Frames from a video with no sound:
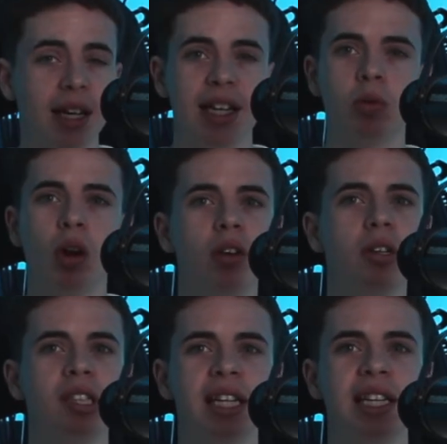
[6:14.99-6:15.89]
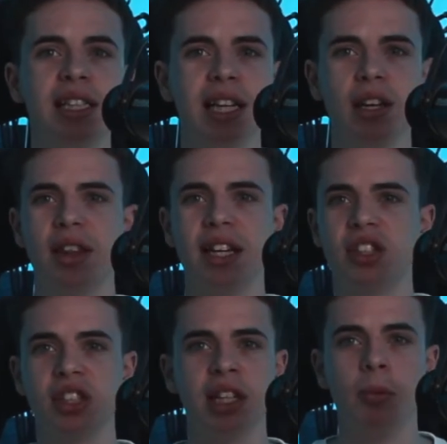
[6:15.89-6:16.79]
It's one of those things that you think is
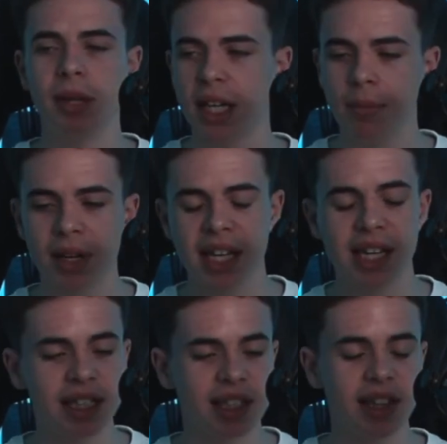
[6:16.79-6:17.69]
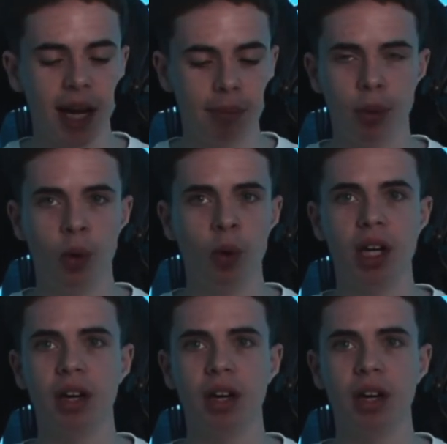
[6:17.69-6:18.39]
just a little bit gimmicky and isn't that important,